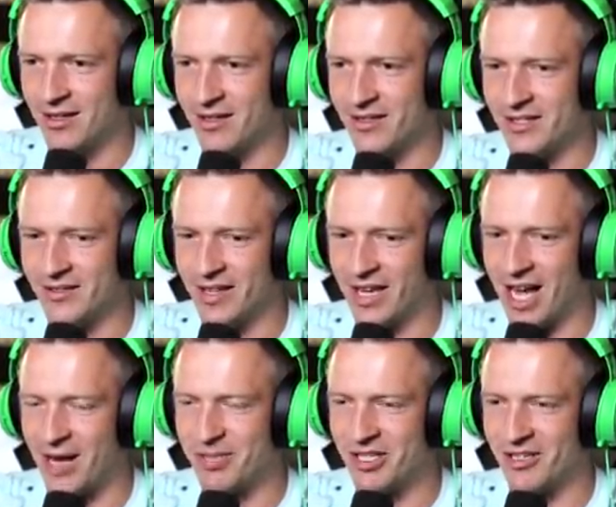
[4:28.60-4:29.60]
Oh, dude, the
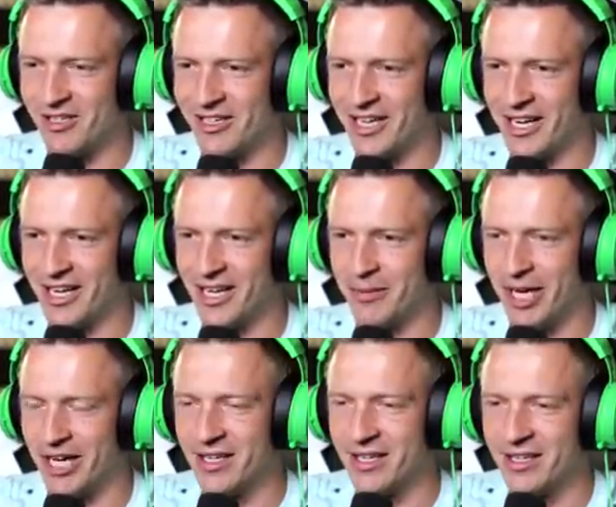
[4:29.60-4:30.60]
cops are already
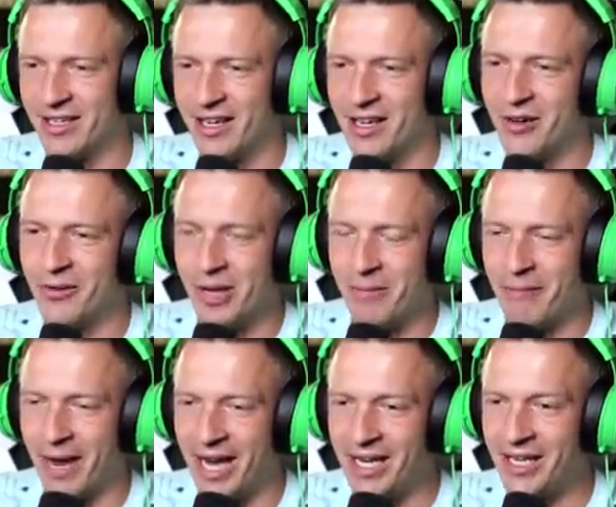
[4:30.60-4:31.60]
coming. We
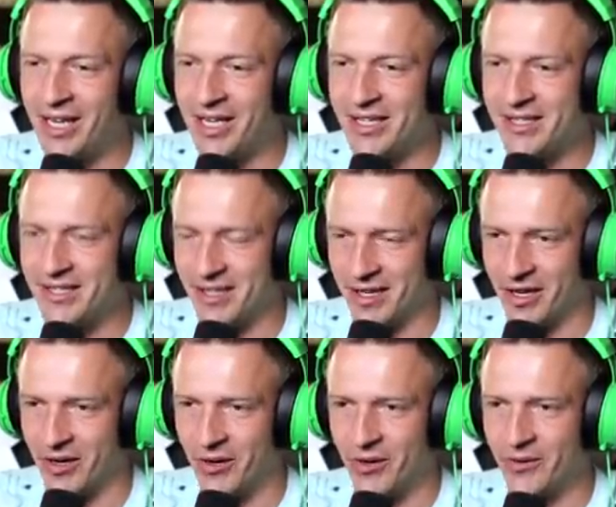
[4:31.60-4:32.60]
may need
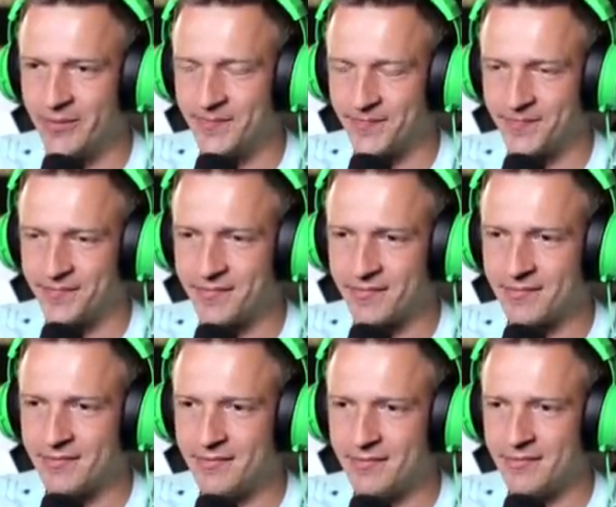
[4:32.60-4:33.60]
to...
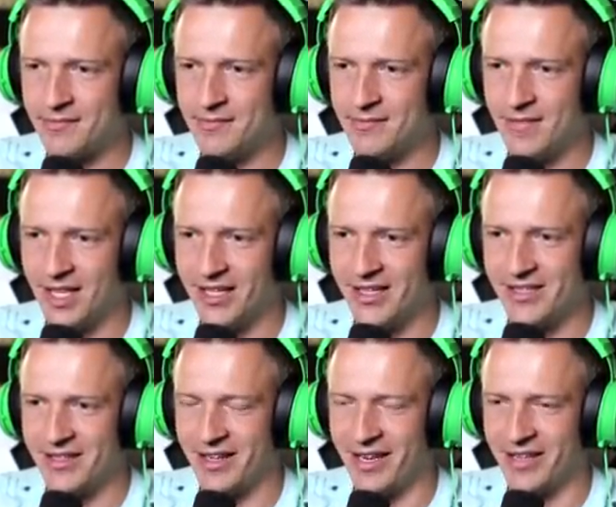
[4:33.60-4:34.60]

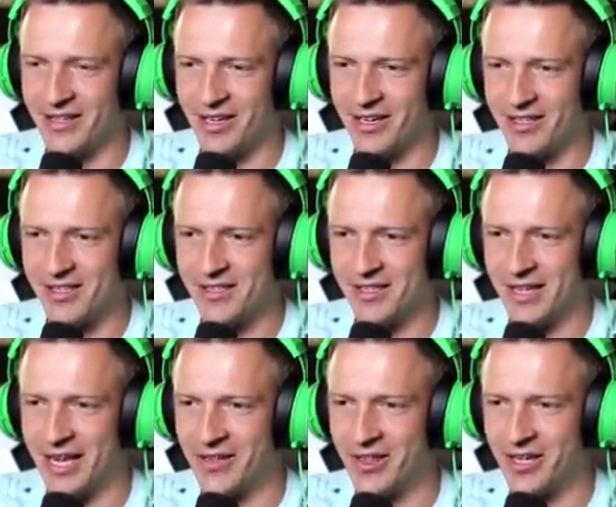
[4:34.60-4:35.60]
Is the other car still
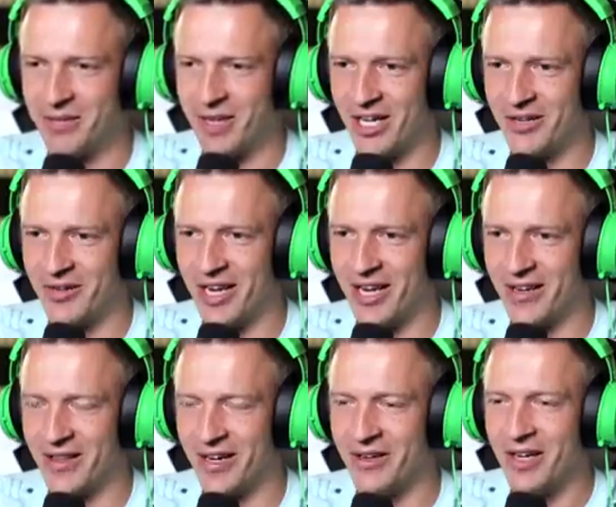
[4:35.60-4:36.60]
out there, by the way? I
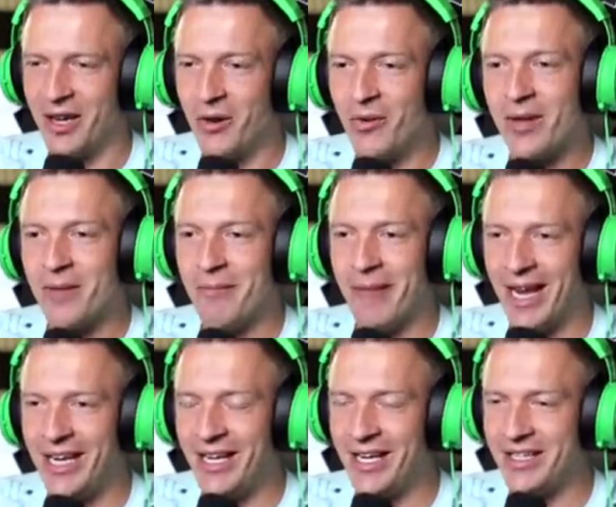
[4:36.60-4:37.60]
don't know. We
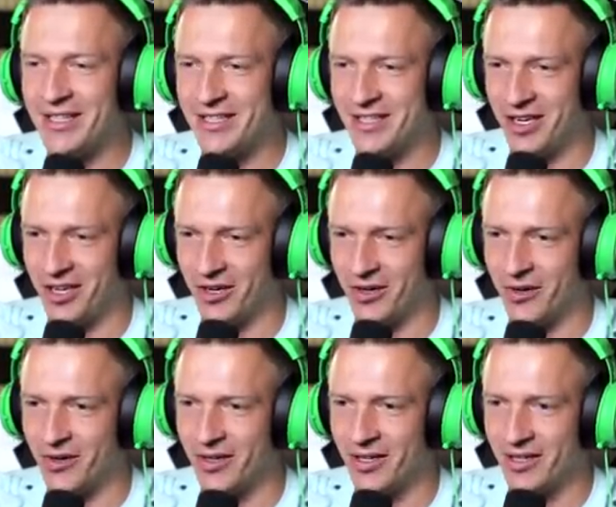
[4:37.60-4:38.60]
may need
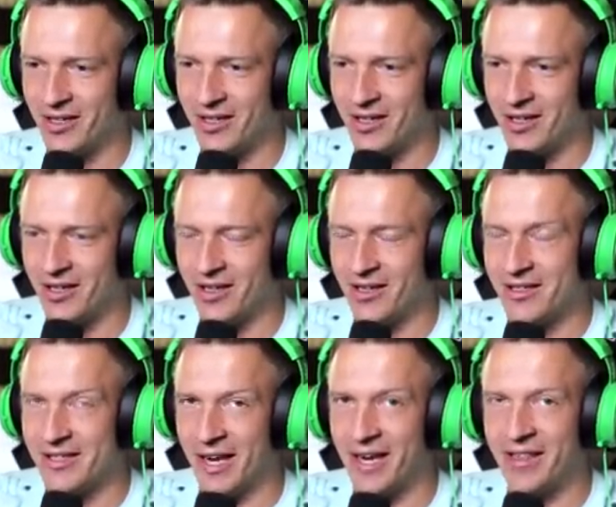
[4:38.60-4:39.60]
to
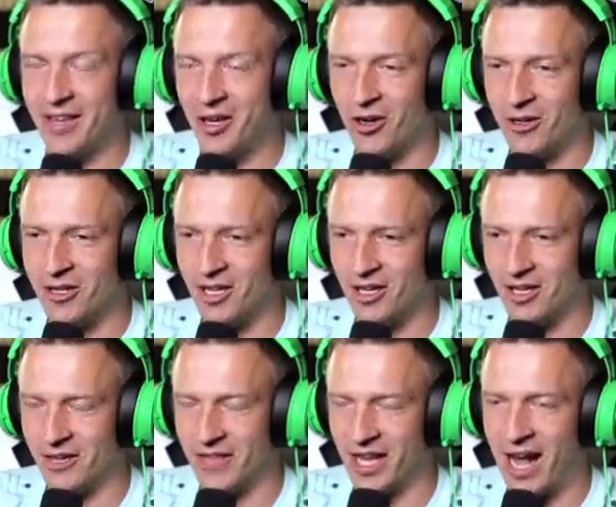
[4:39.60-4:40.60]
take the old
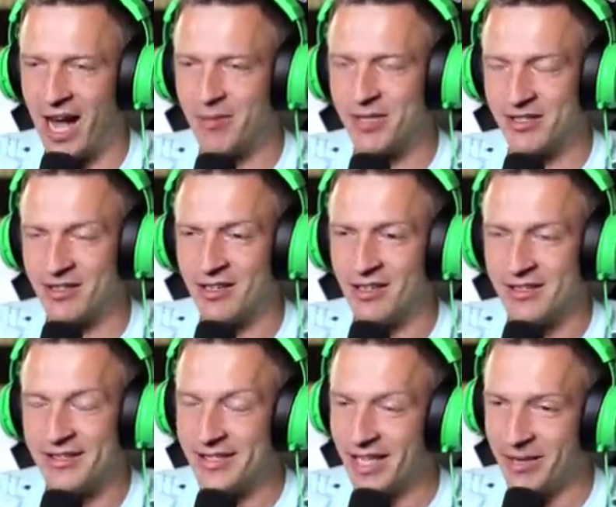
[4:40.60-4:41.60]
car. If the cops
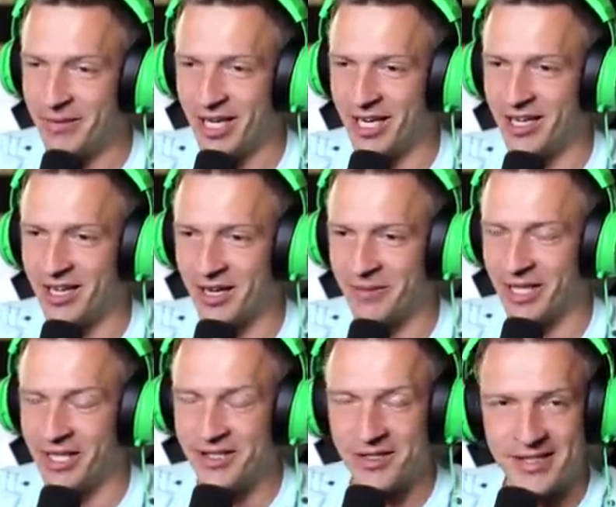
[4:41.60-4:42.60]
see me, I may
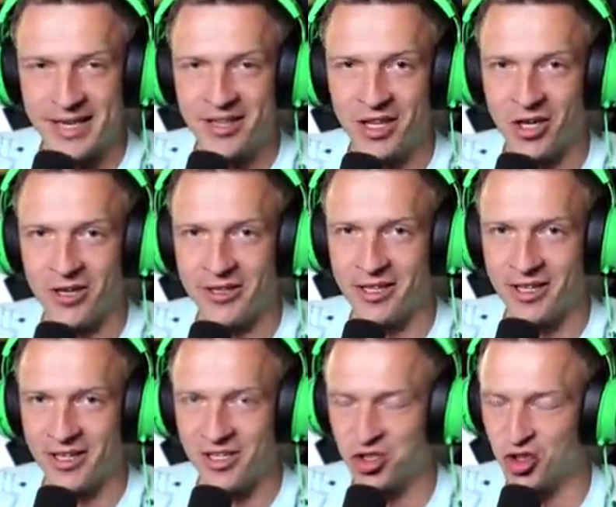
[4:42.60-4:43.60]
need to take the old
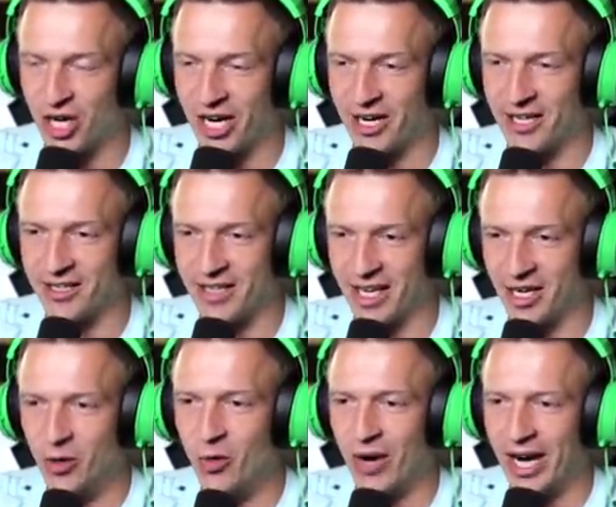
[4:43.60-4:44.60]
car and try and get
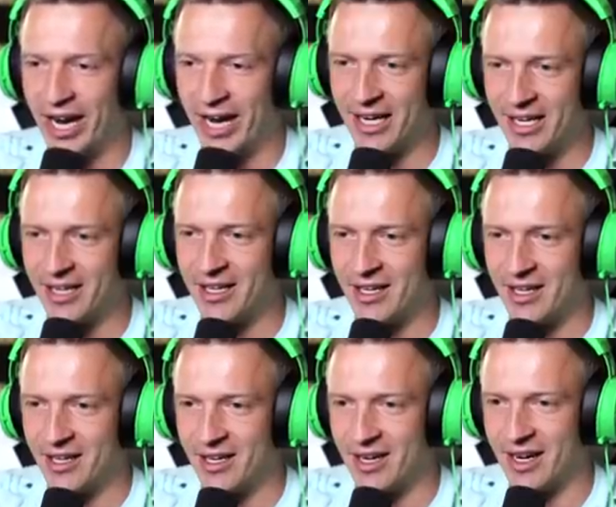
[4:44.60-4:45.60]
away.
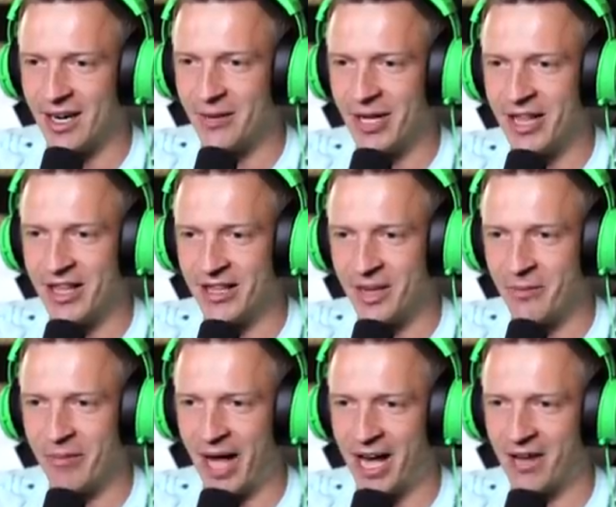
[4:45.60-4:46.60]
And then
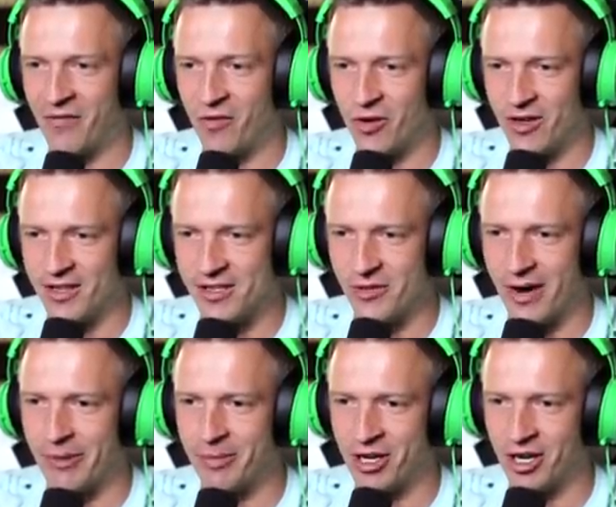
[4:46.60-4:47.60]
come back for the
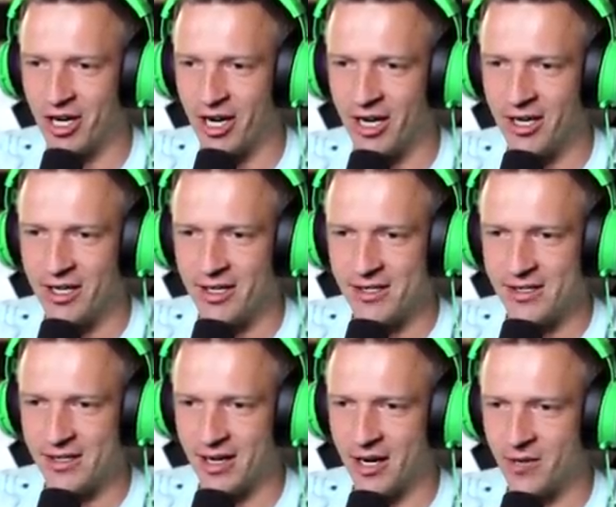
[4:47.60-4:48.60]
swap car.
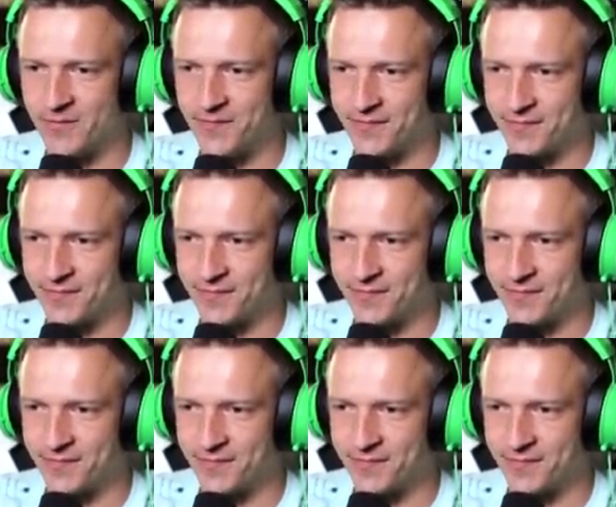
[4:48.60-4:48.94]
So,